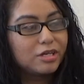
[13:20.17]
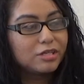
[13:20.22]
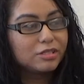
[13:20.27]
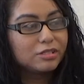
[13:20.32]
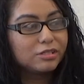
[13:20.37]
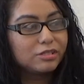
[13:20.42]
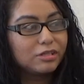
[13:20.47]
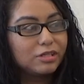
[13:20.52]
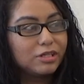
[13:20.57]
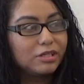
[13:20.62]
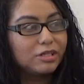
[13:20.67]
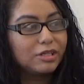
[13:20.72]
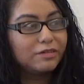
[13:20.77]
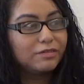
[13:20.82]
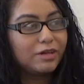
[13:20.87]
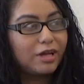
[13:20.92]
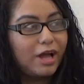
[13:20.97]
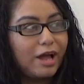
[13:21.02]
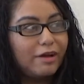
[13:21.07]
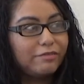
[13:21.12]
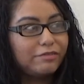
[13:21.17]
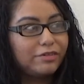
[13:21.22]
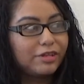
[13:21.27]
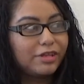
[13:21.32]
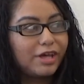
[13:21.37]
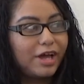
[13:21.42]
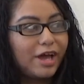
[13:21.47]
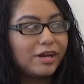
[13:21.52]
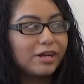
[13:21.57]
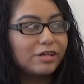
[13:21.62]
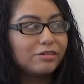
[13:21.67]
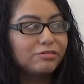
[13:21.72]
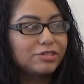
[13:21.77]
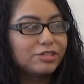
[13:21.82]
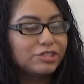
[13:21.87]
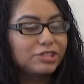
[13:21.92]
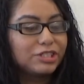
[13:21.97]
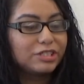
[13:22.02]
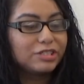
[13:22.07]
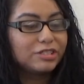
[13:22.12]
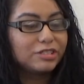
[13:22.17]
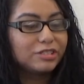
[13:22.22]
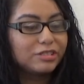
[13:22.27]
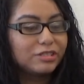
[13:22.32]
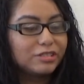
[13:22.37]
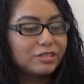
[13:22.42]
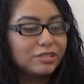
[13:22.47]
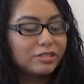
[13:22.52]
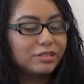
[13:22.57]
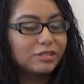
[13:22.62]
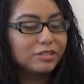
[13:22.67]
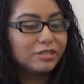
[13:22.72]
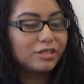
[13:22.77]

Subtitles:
So then after that, I was just,